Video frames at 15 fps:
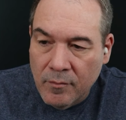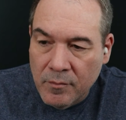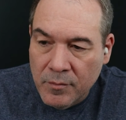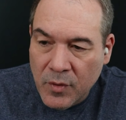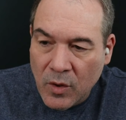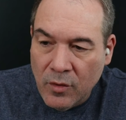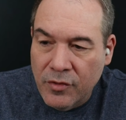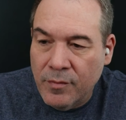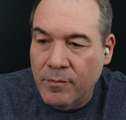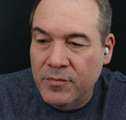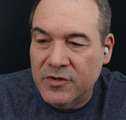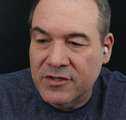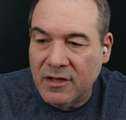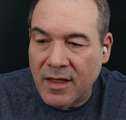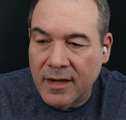Both
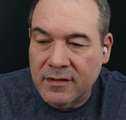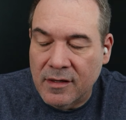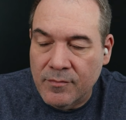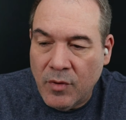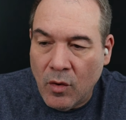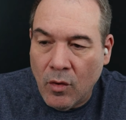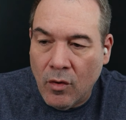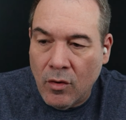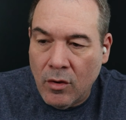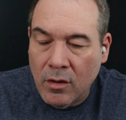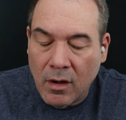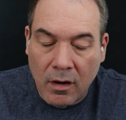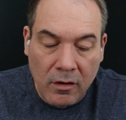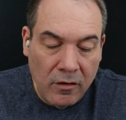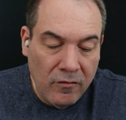select and
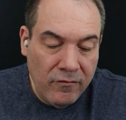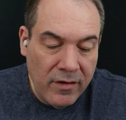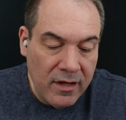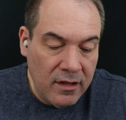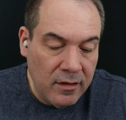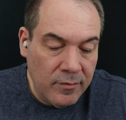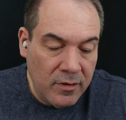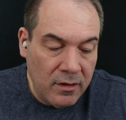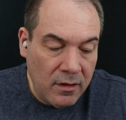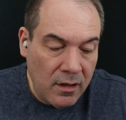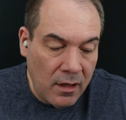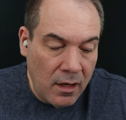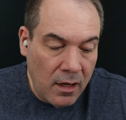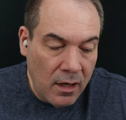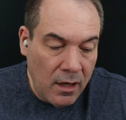poll are
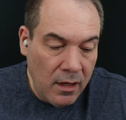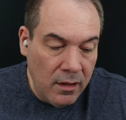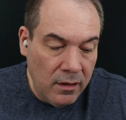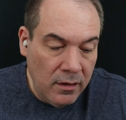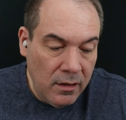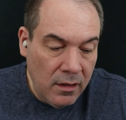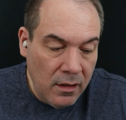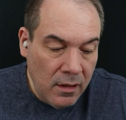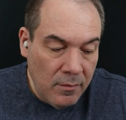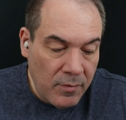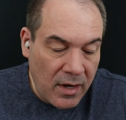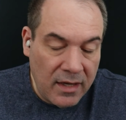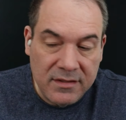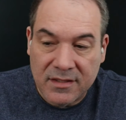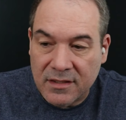available on
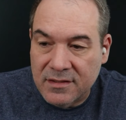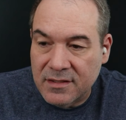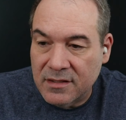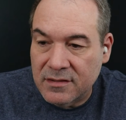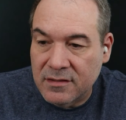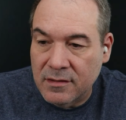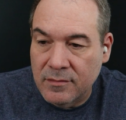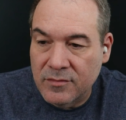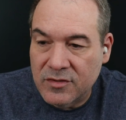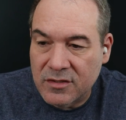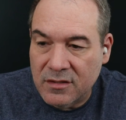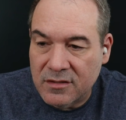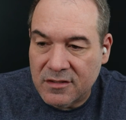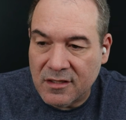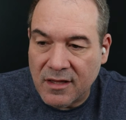POSIX
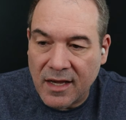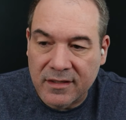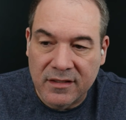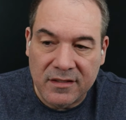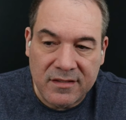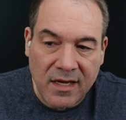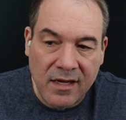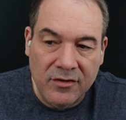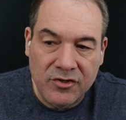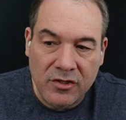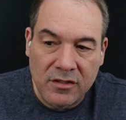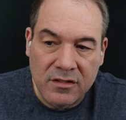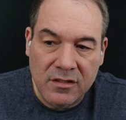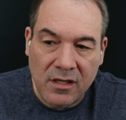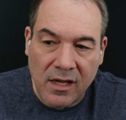systems. Select is
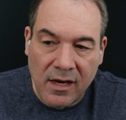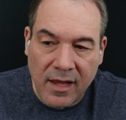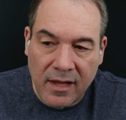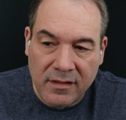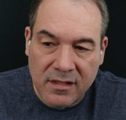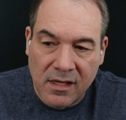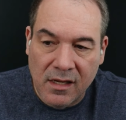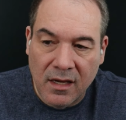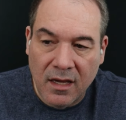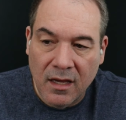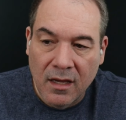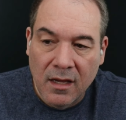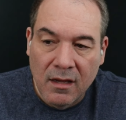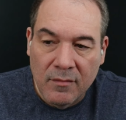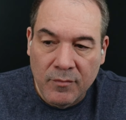ancient and antique.
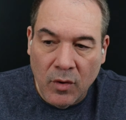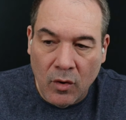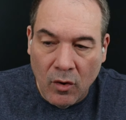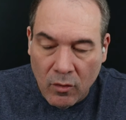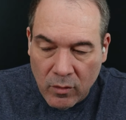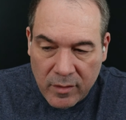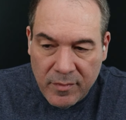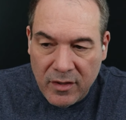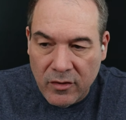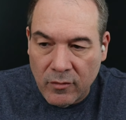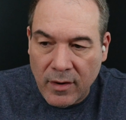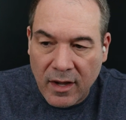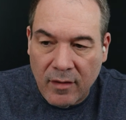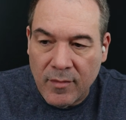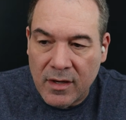Poll would be the
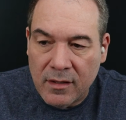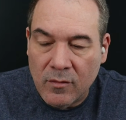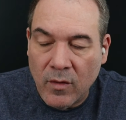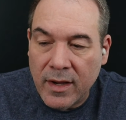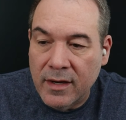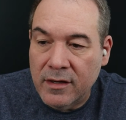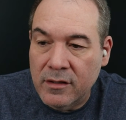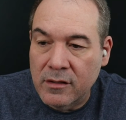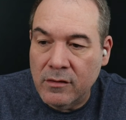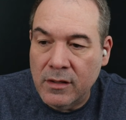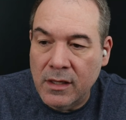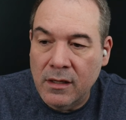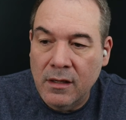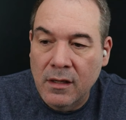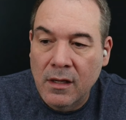recommended way to do
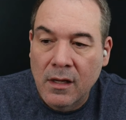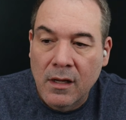it.